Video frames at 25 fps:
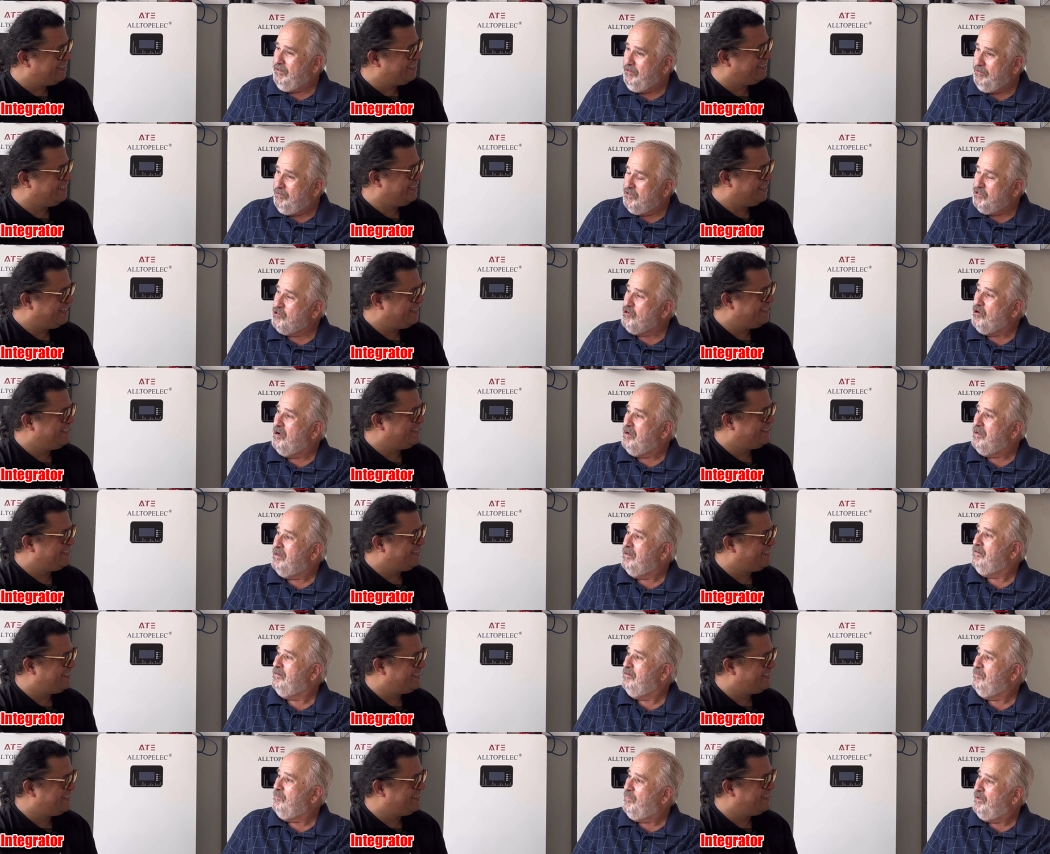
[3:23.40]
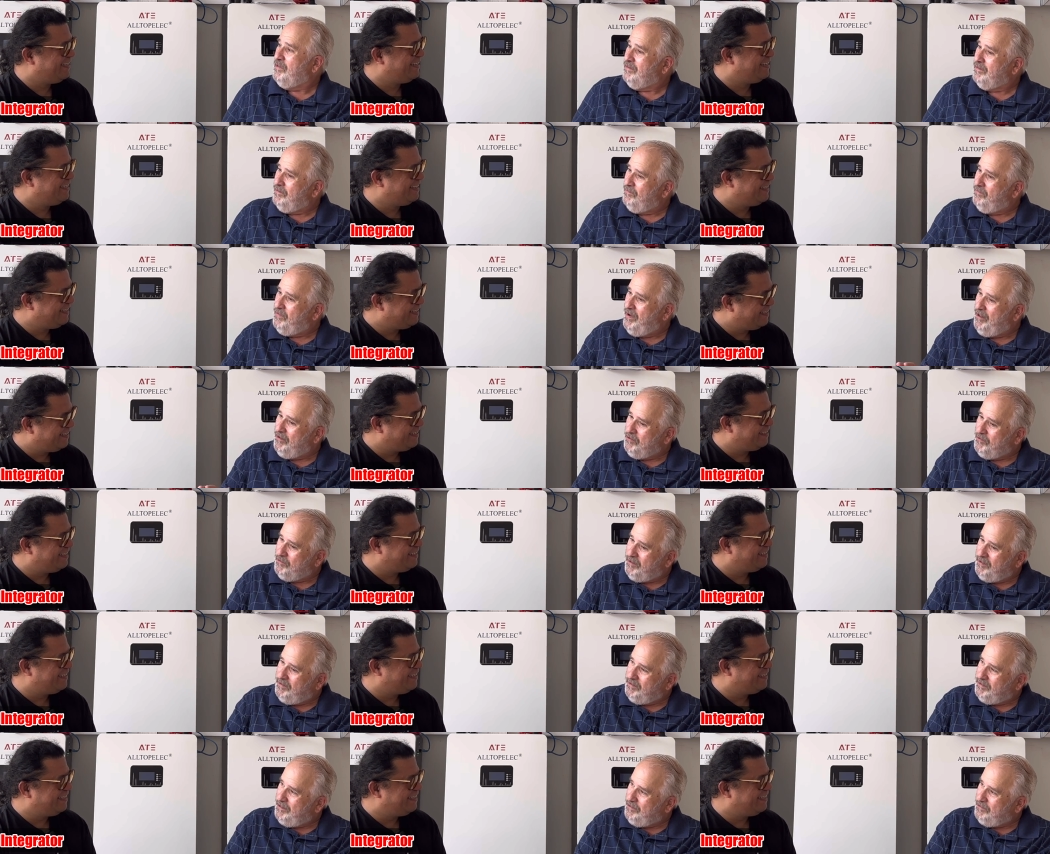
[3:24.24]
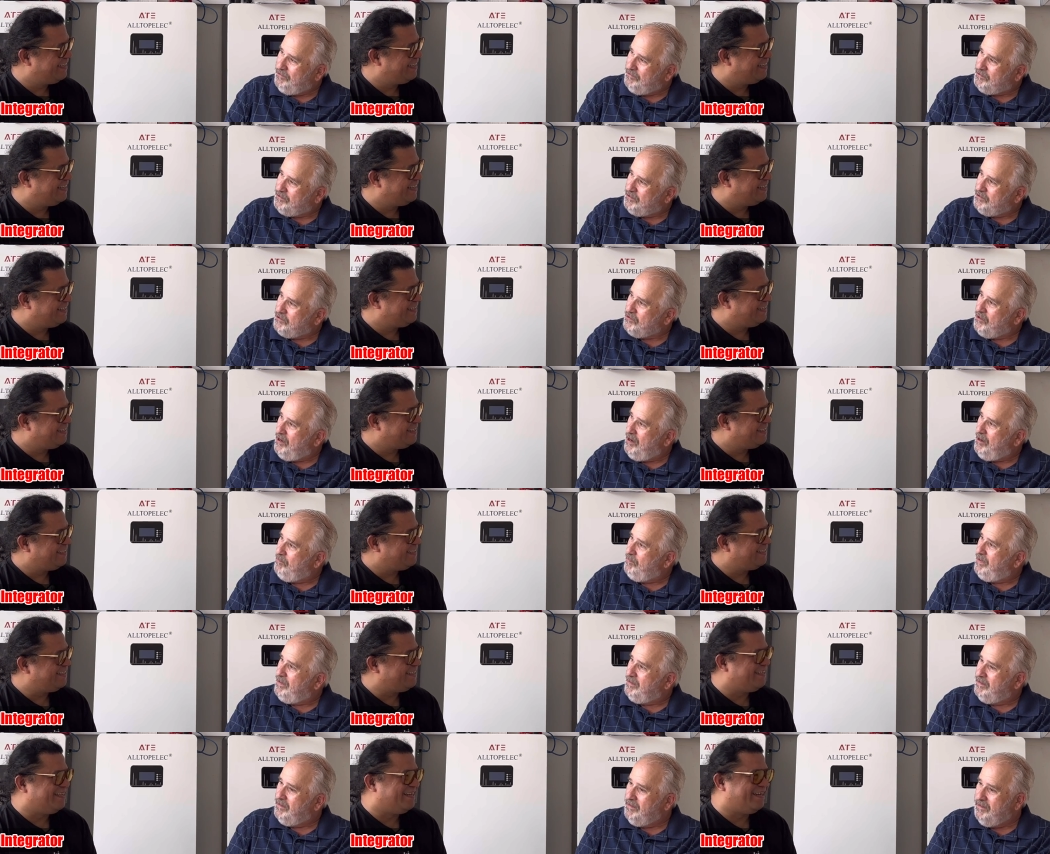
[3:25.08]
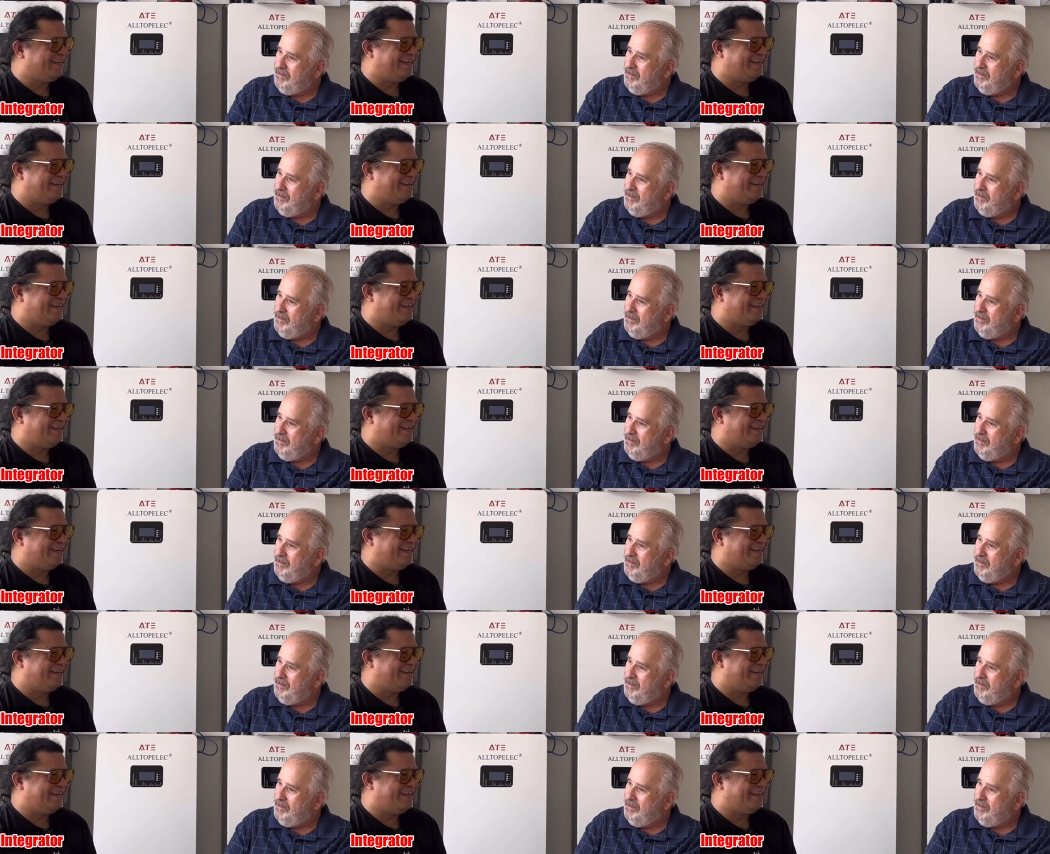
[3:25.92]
Speaker 1: you enjoy it, but the value continues to drop, and